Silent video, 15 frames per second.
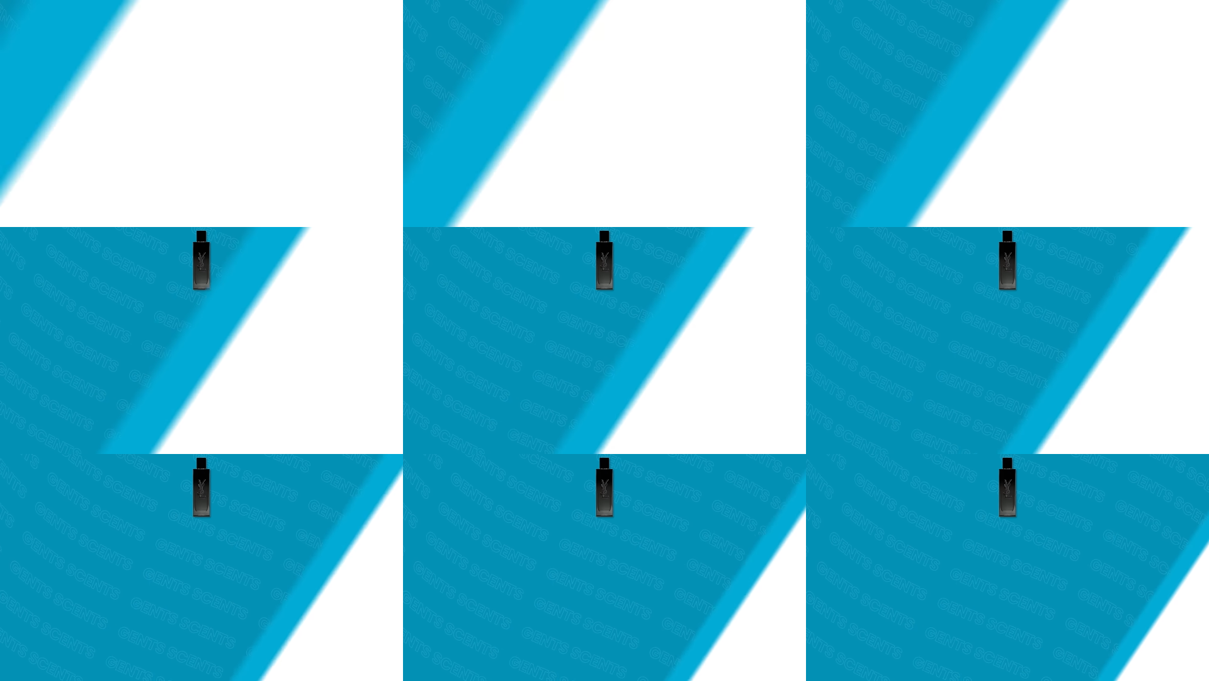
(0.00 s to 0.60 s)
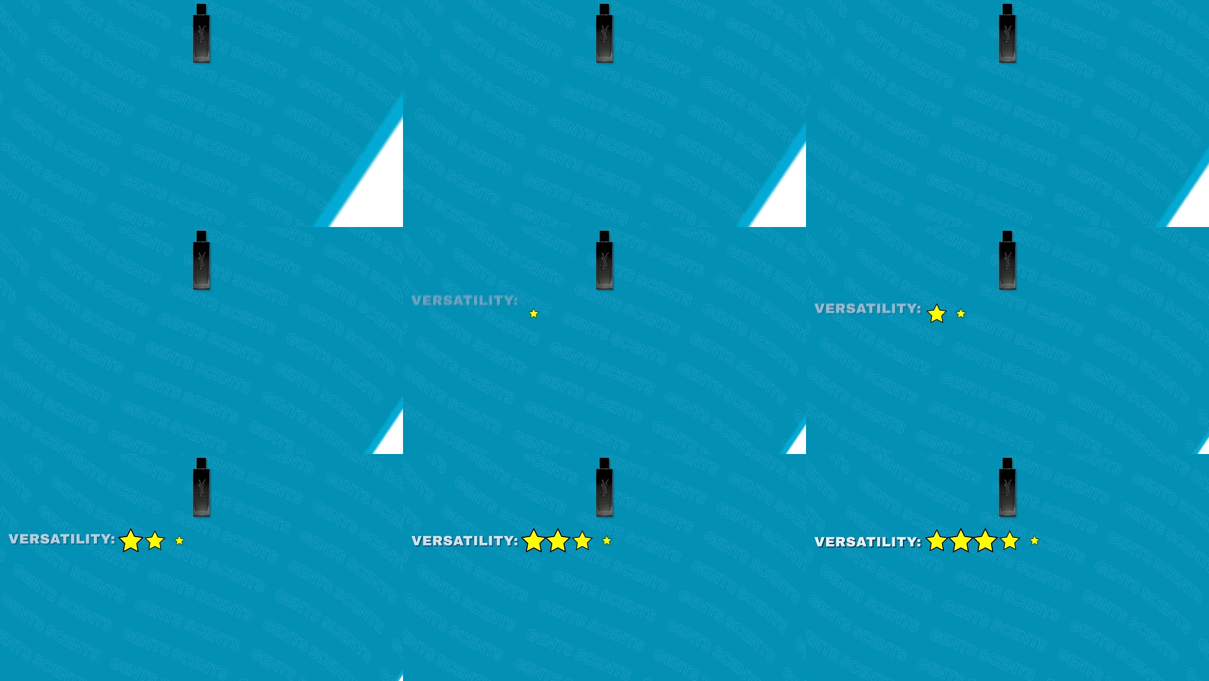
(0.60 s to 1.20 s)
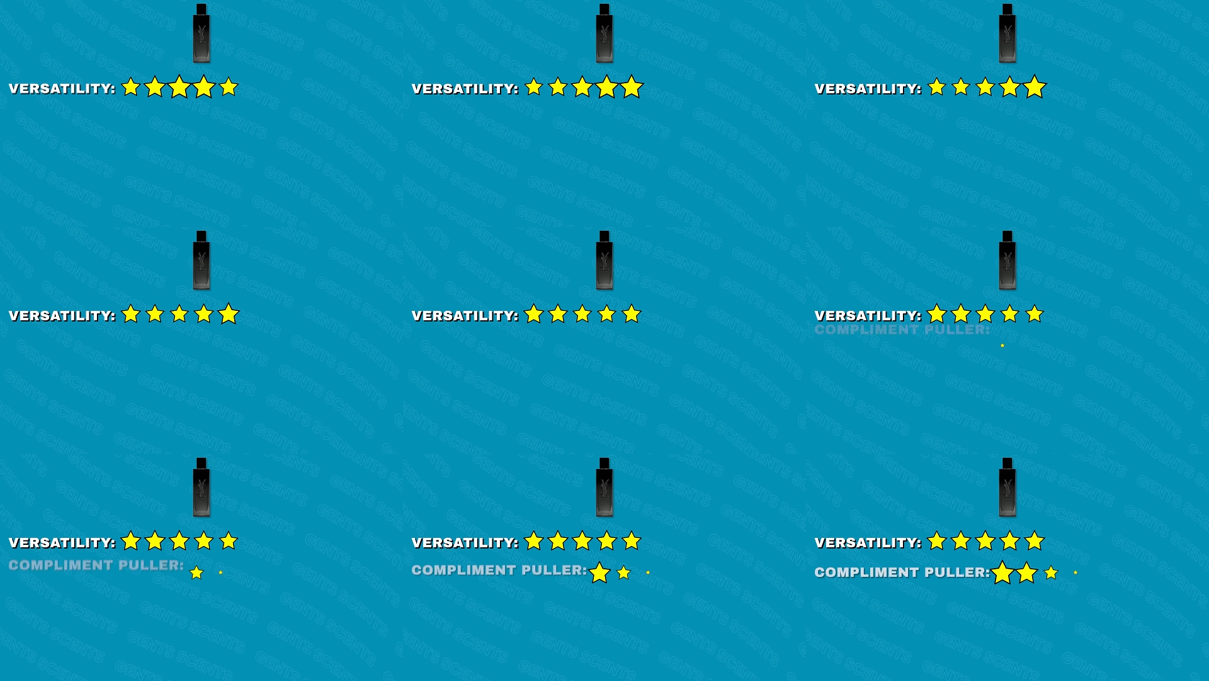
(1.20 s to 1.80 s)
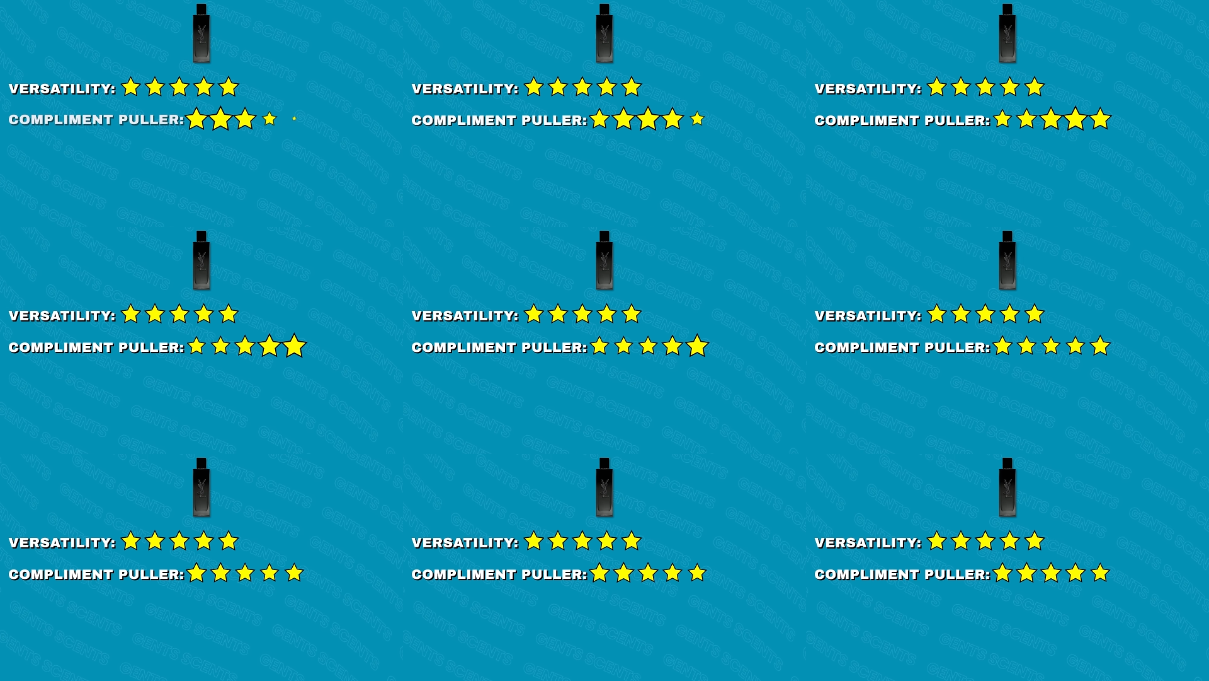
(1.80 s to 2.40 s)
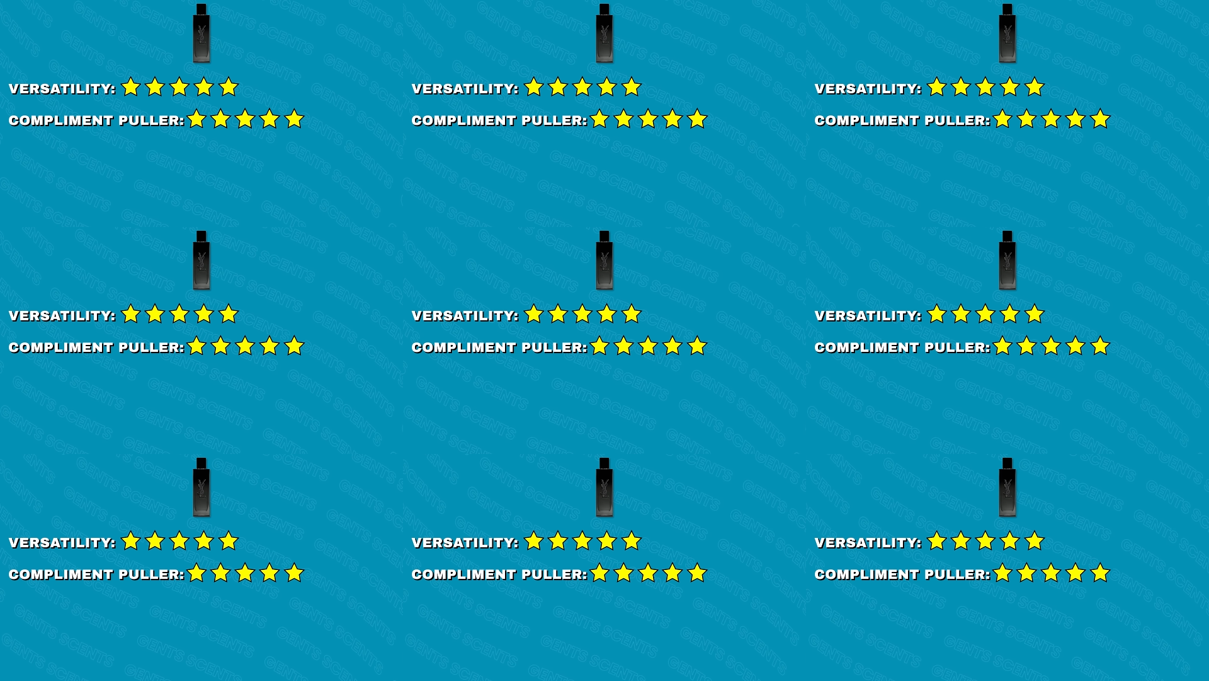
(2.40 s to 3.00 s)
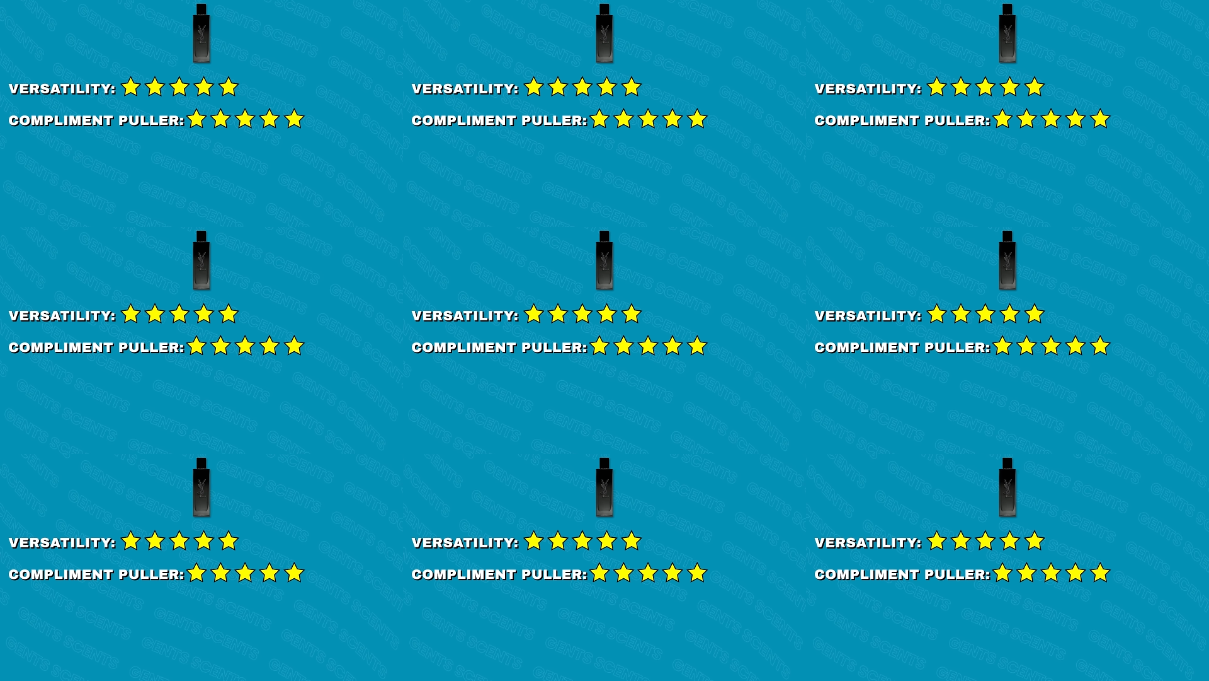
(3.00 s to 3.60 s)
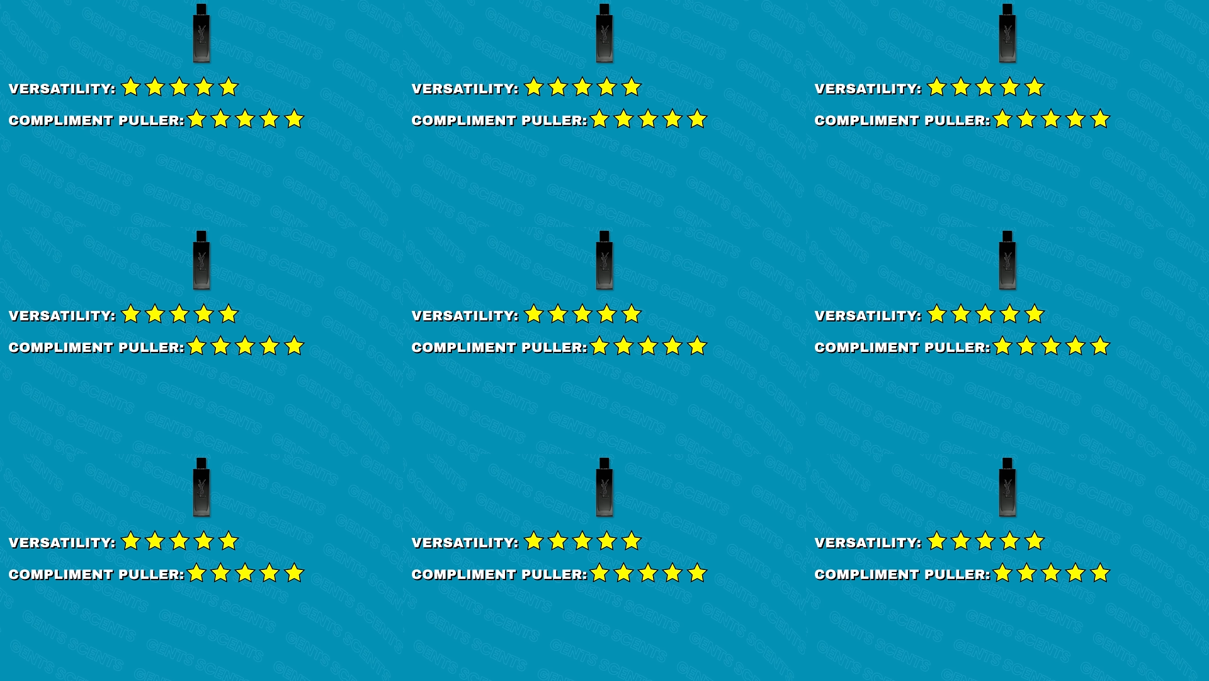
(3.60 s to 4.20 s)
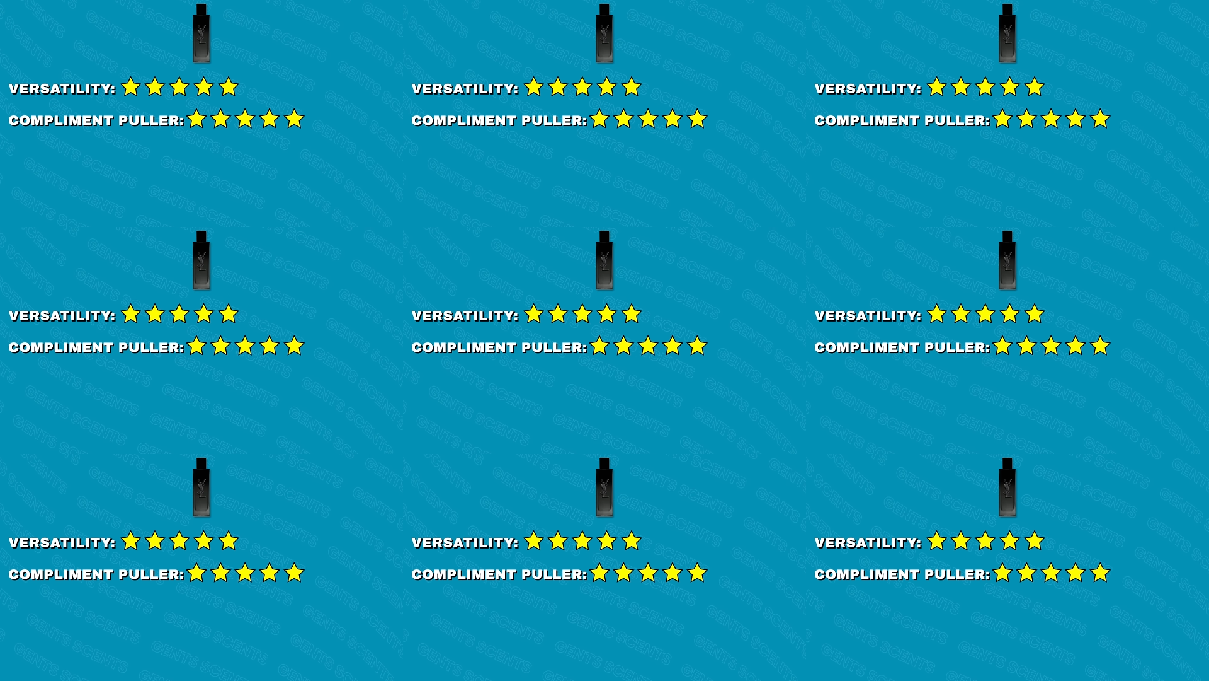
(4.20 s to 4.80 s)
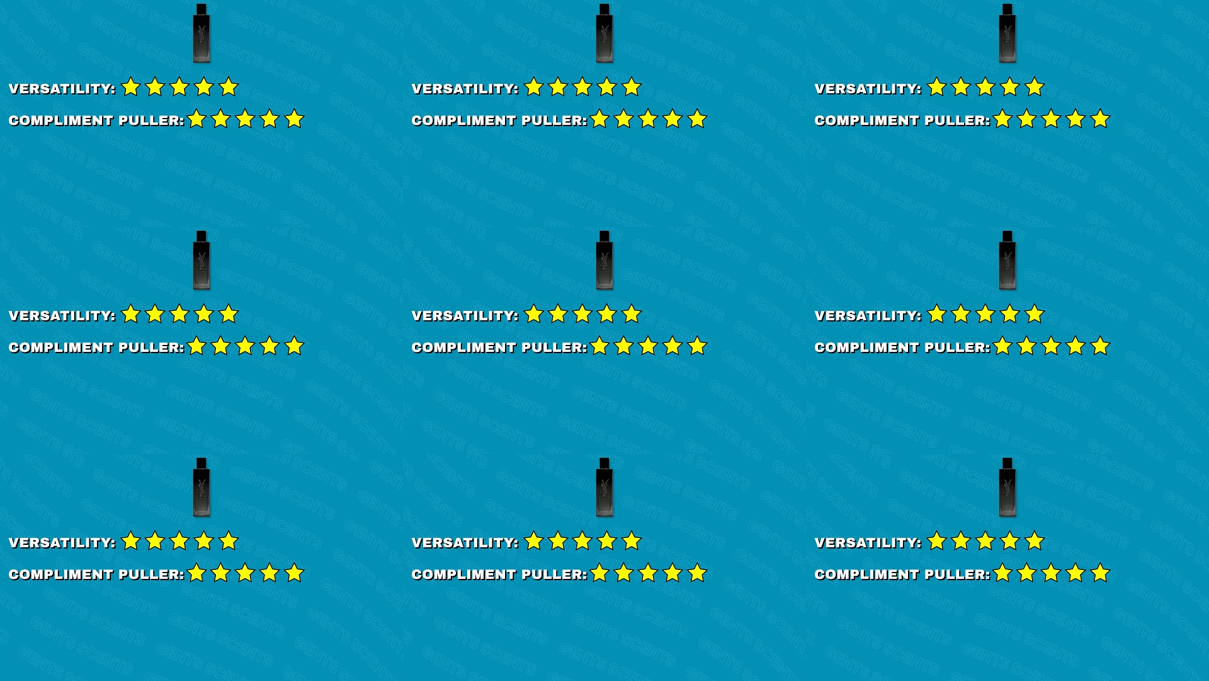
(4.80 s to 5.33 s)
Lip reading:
Nobody's mouth can be seen.